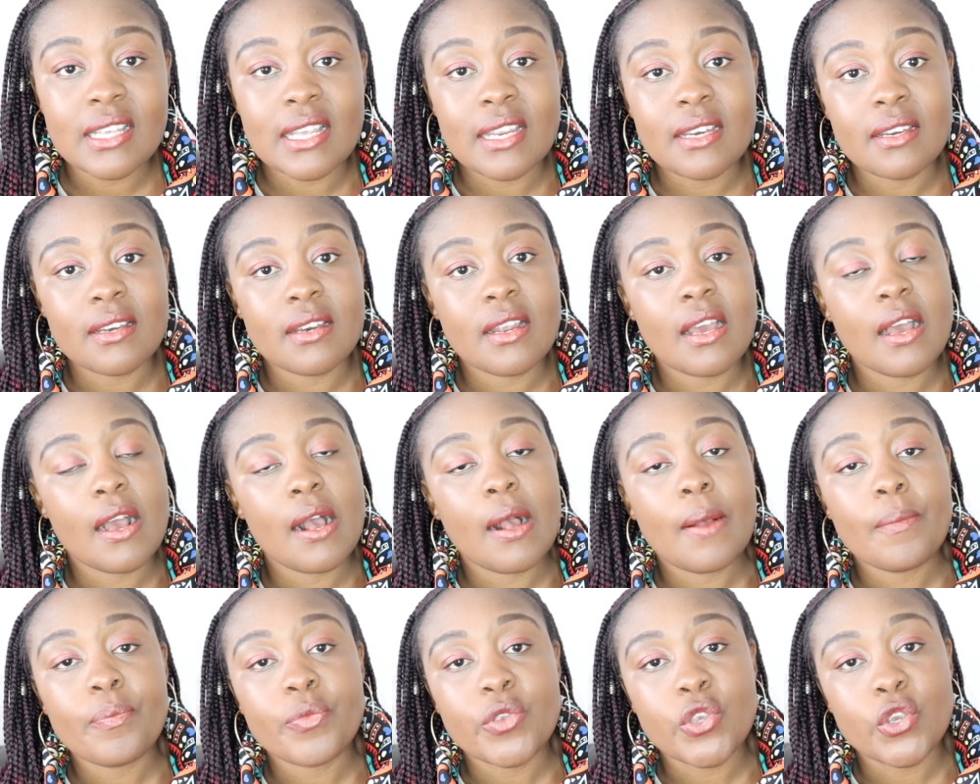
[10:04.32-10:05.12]
in
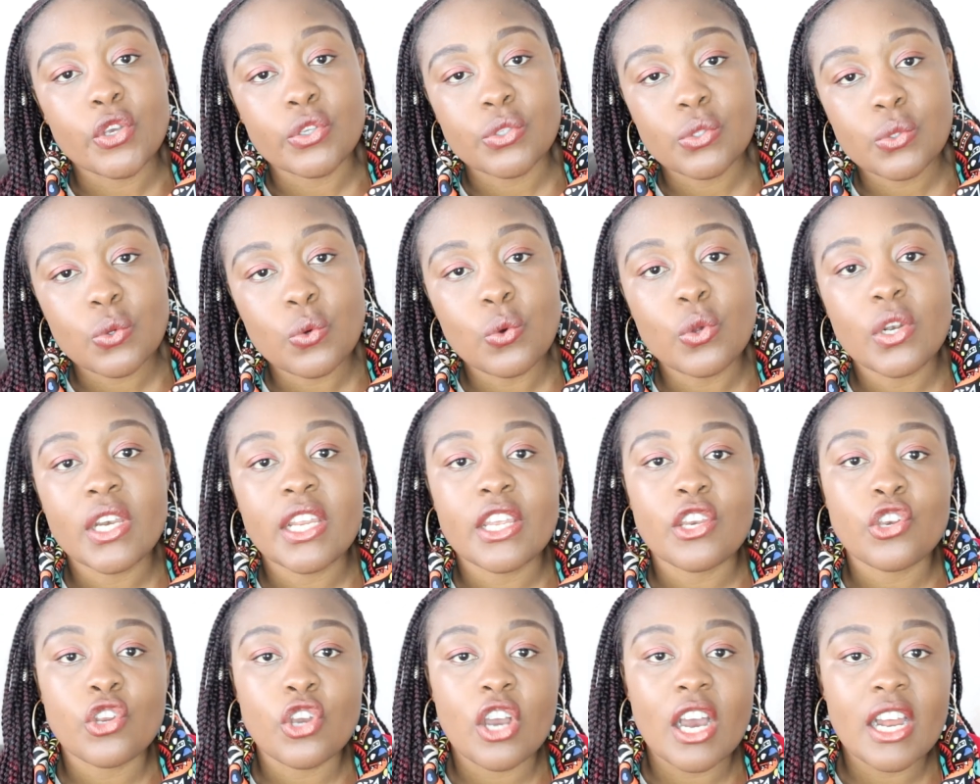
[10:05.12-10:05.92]
your school,
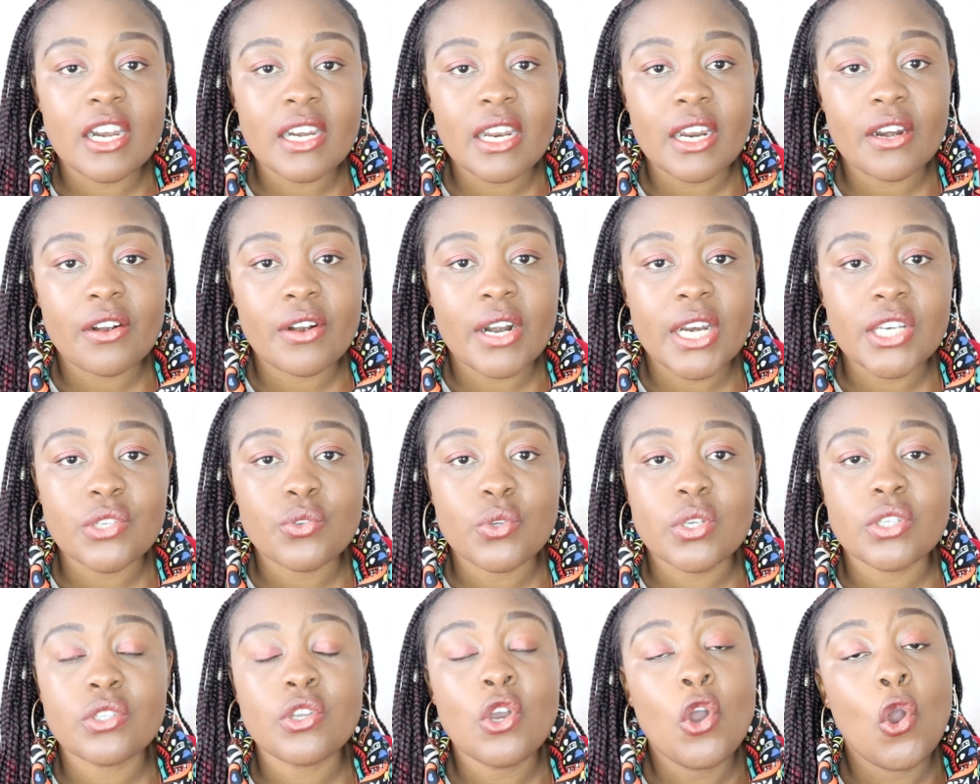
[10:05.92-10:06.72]
in your
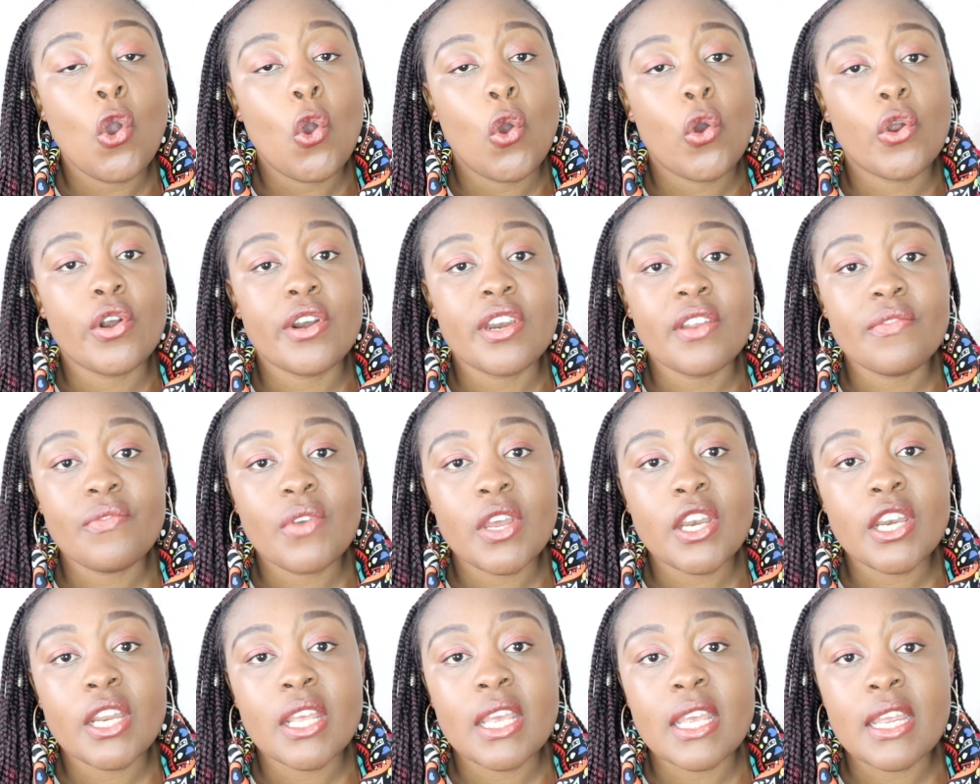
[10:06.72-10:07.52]
undergraduate, or
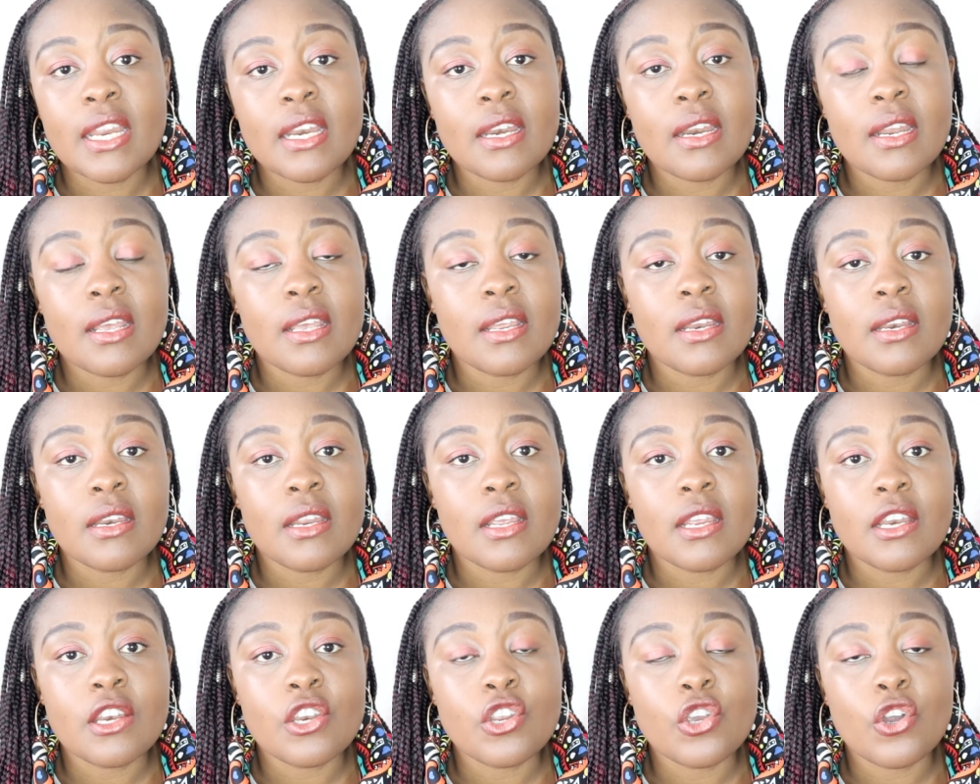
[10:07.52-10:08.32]
even
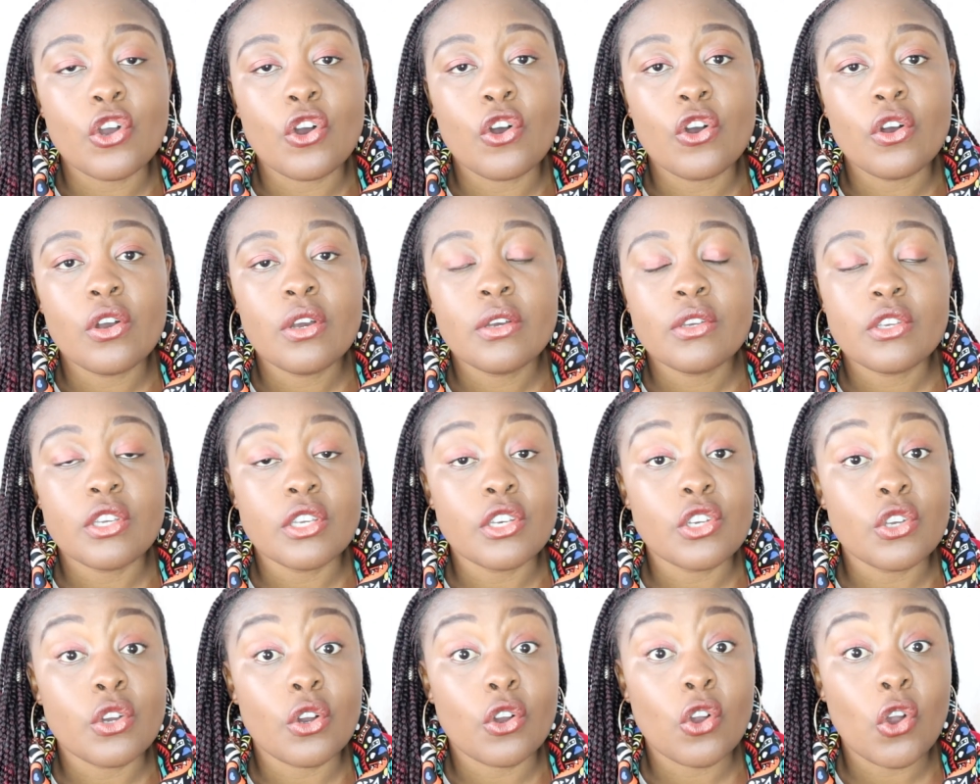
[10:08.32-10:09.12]
in
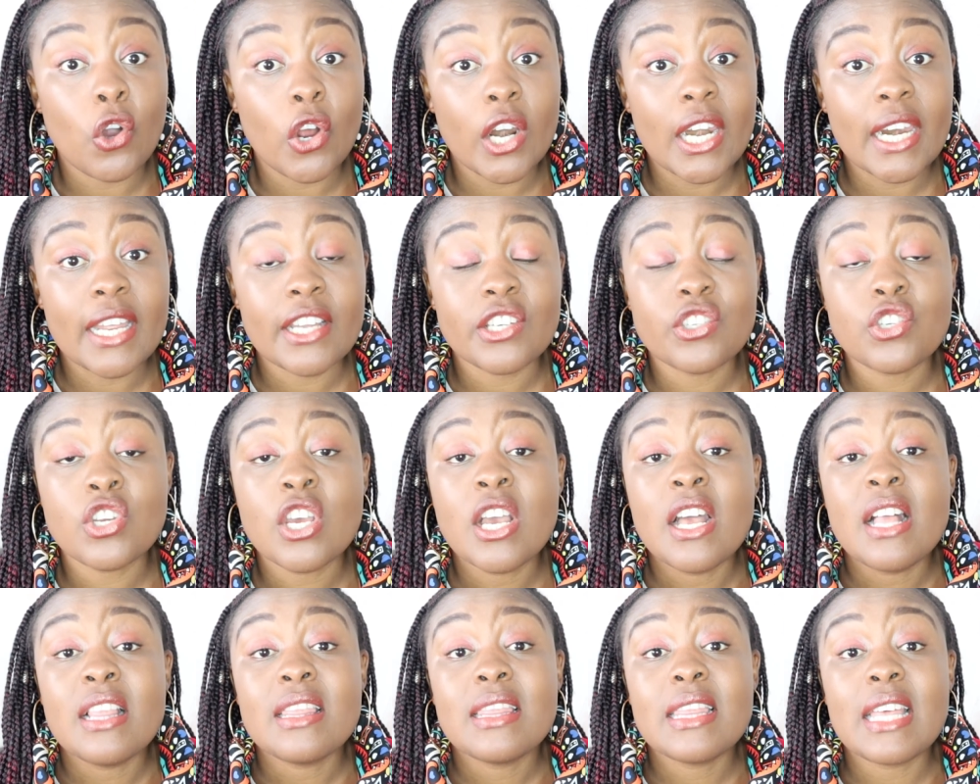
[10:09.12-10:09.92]
your college,
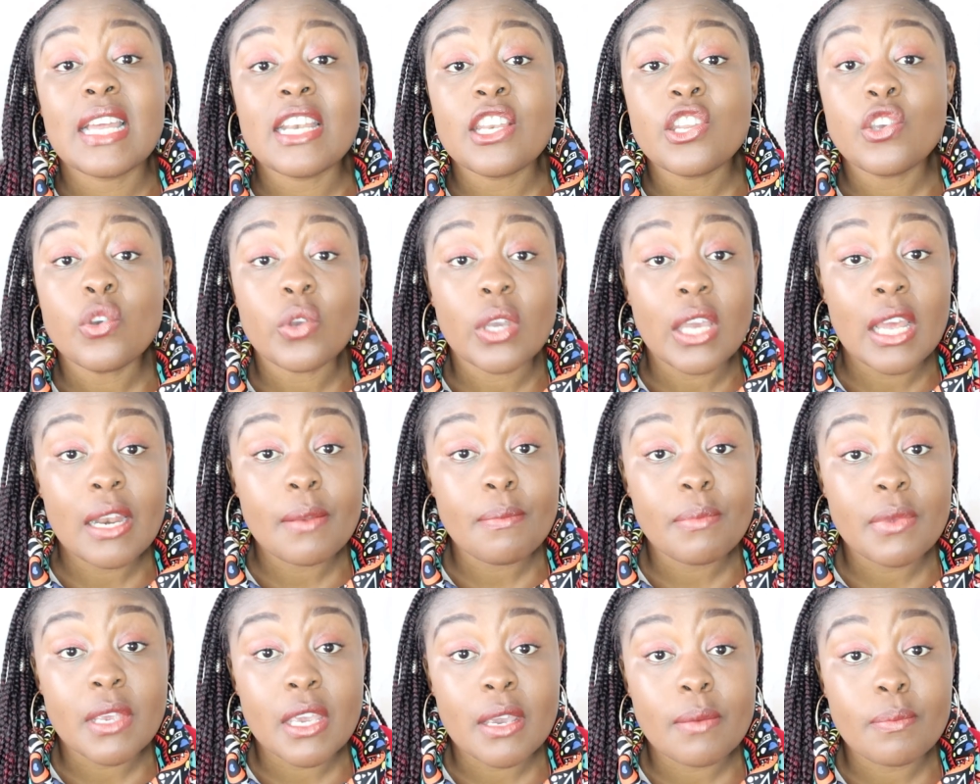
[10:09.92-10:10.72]
then you
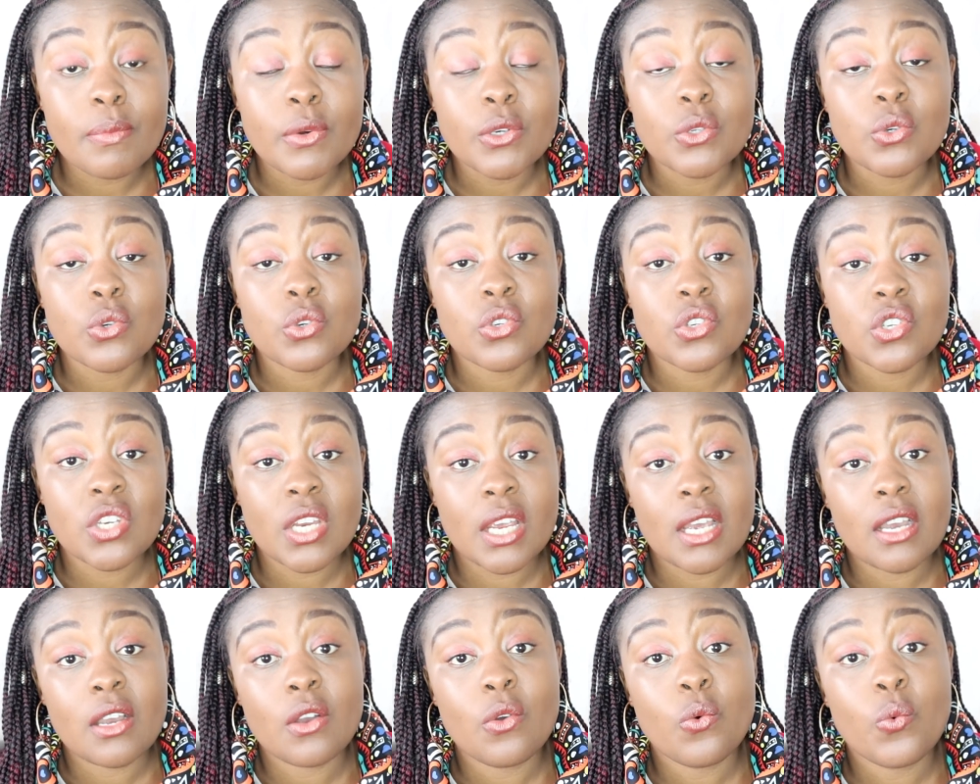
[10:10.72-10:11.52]
can be able to
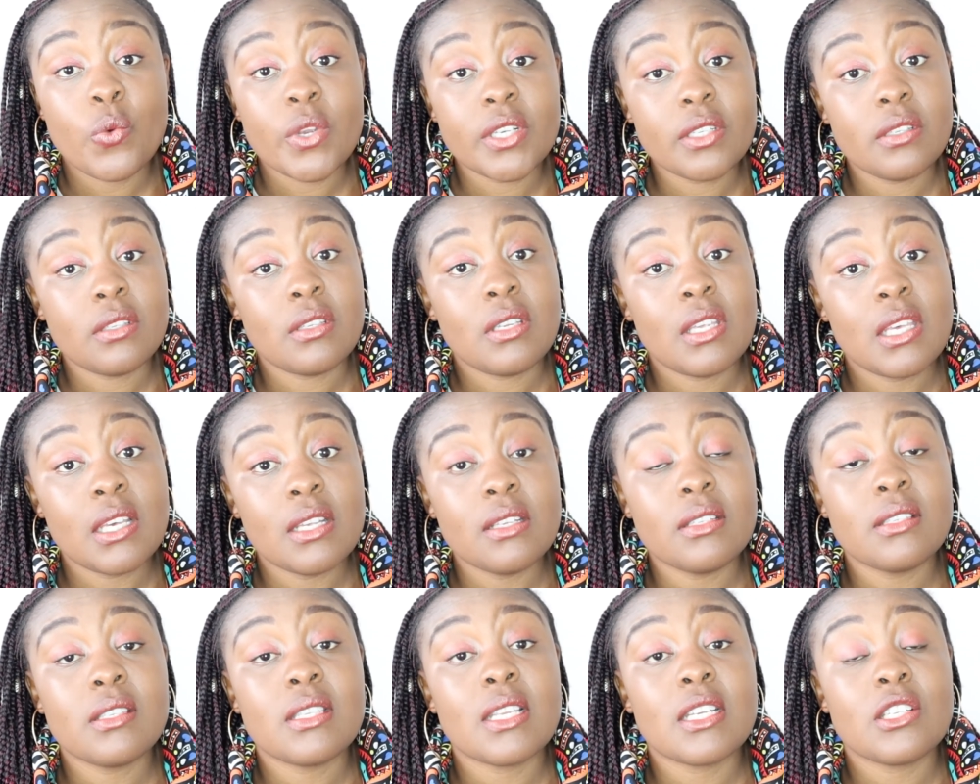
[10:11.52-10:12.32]
check which
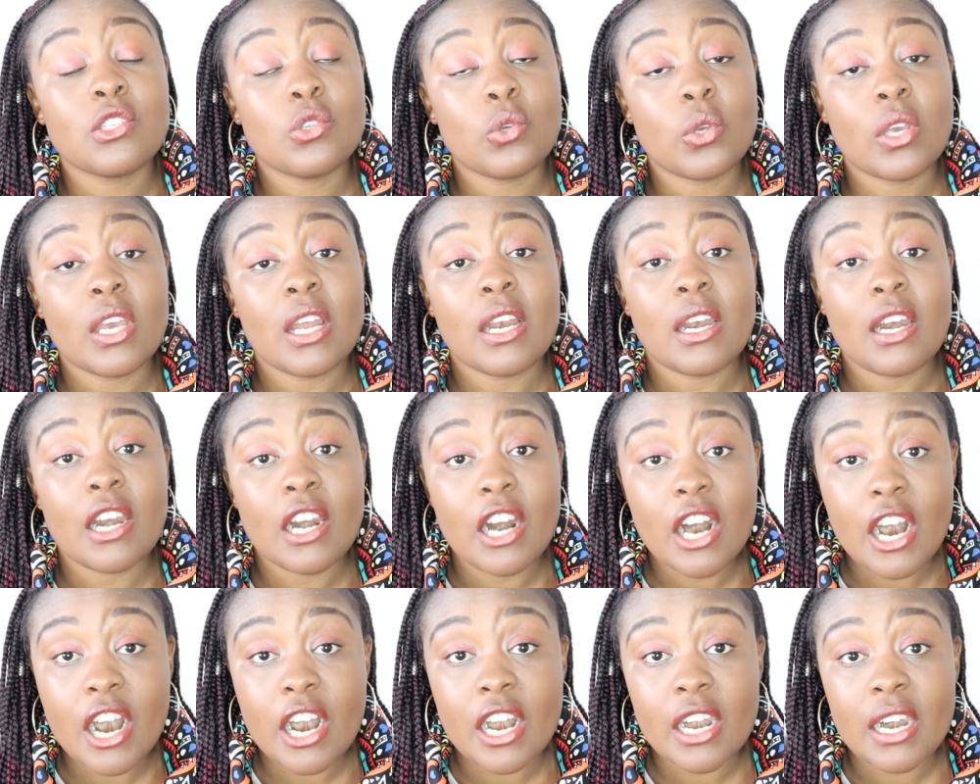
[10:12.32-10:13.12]
skills that you can
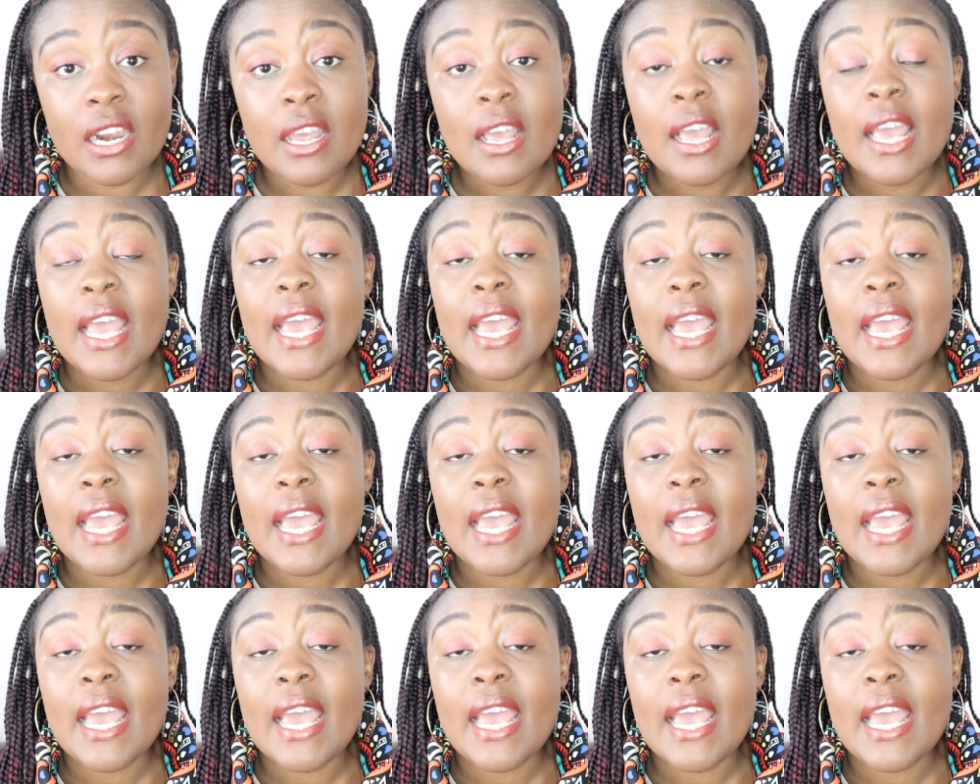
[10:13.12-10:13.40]
learn.